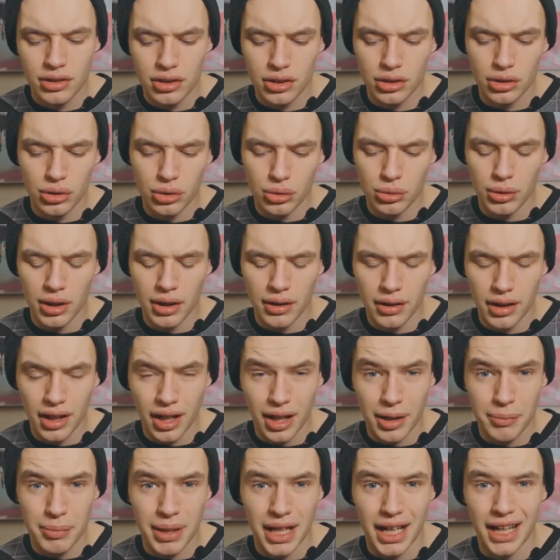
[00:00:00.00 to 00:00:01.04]
to the
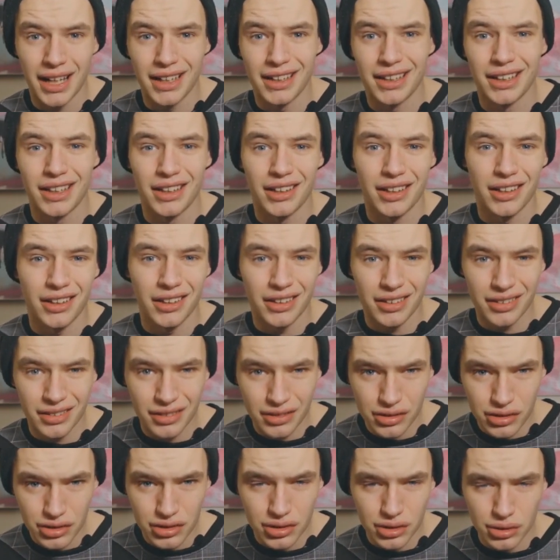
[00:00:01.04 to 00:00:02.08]
iPad here,
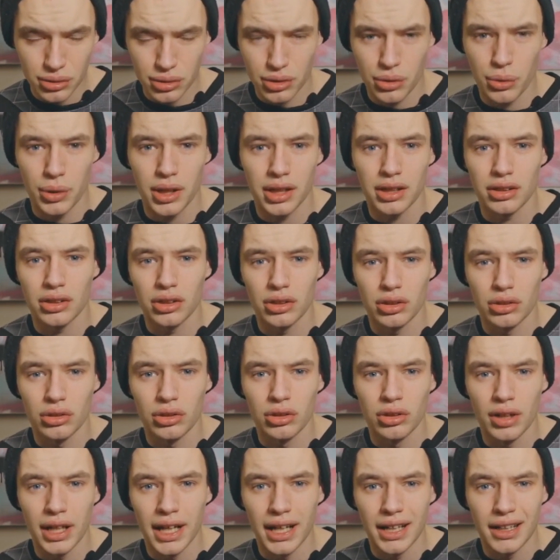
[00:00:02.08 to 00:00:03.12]
do a quick
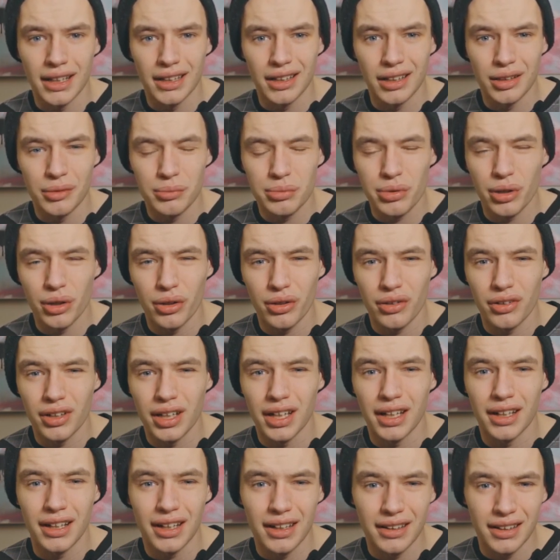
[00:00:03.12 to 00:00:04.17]
little edit in
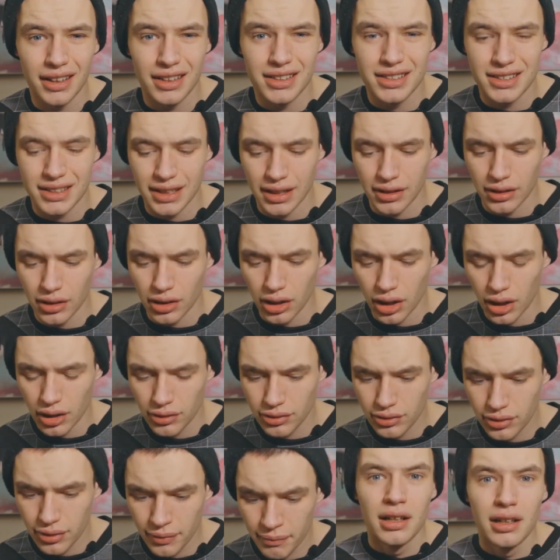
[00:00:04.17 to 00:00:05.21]
Procreate, and then send it
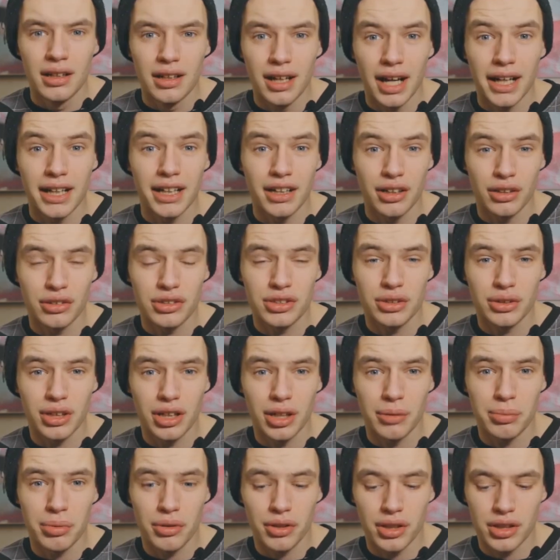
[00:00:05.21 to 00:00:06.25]
off. I can also
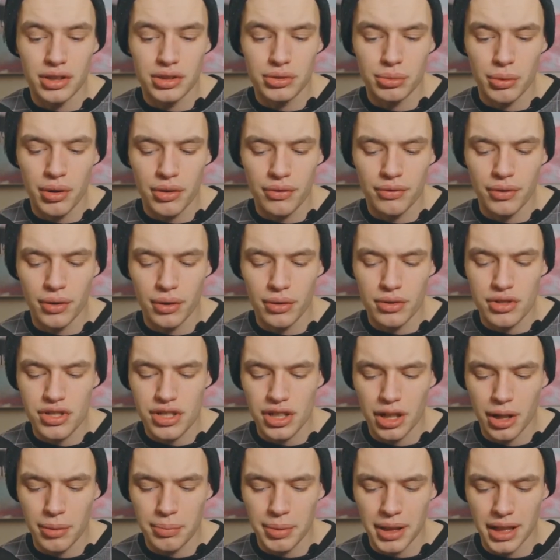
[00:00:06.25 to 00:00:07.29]
couple this with
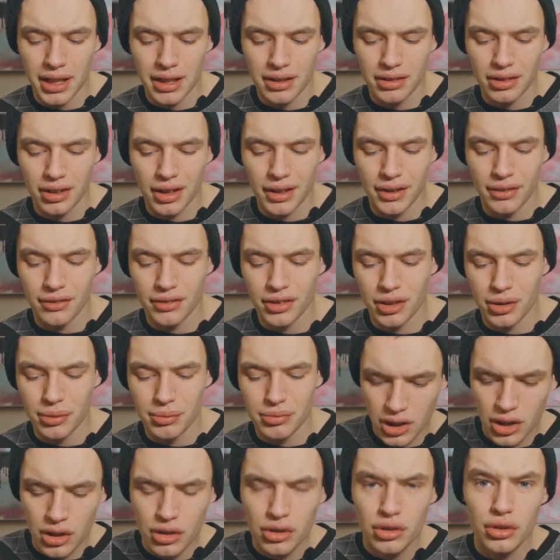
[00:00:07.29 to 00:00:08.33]
Photoshop and
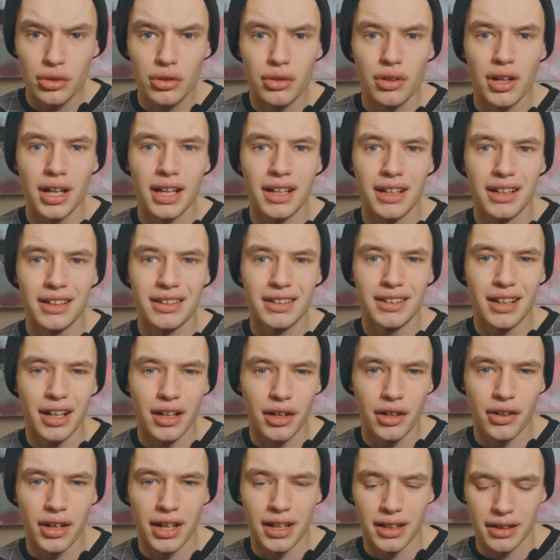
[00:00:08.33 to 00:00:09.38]
Lightroom to create an
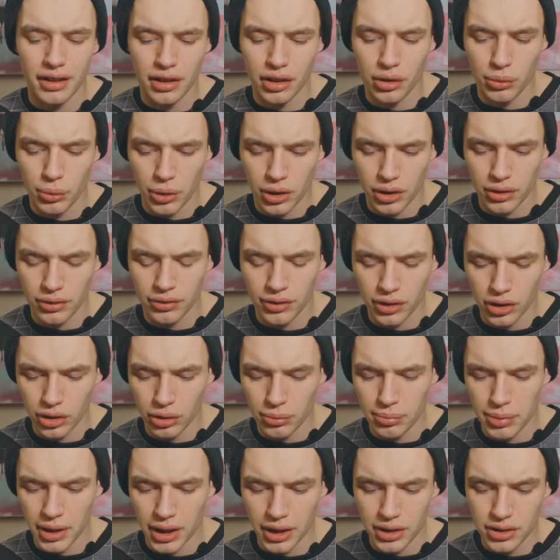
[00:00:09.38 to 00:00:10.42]
entire editing
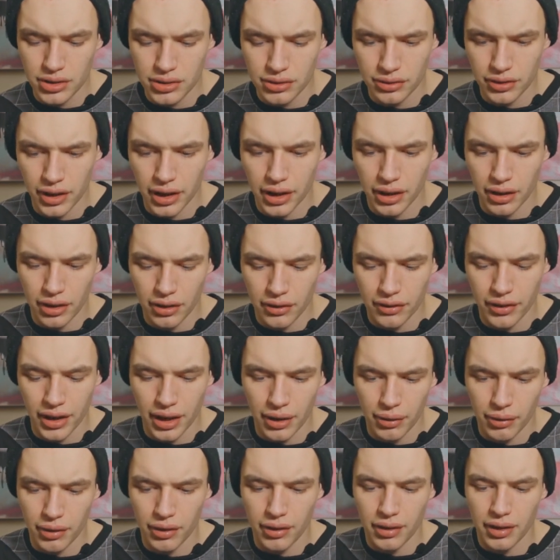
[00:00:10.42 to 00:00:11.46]
workflow based right
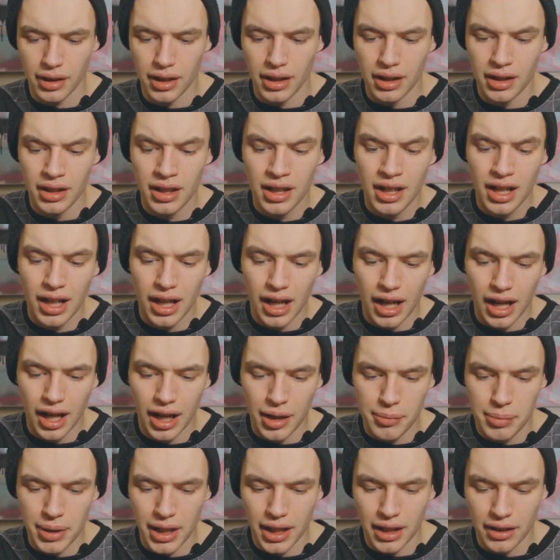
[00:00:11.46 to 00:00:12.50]
around the
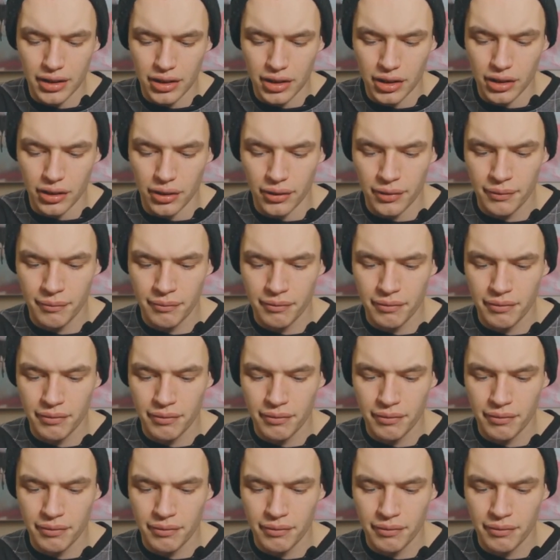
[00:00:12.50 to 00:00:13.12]
iPad here.